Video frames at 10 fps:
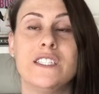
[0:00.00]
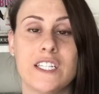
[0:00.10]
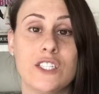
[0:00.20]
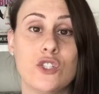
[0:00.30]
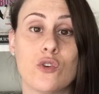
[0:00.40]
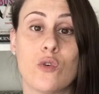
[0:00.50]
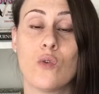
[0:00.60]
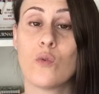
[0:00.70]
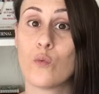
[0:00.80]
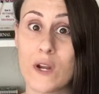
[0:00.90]

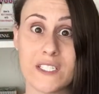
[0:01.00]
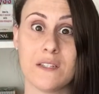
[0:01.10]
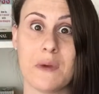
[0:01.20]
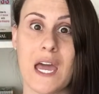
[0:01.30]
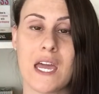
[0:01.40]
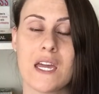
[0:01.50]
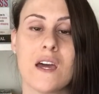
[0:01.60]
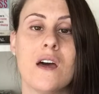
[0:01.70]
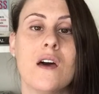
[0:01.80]
digital resume,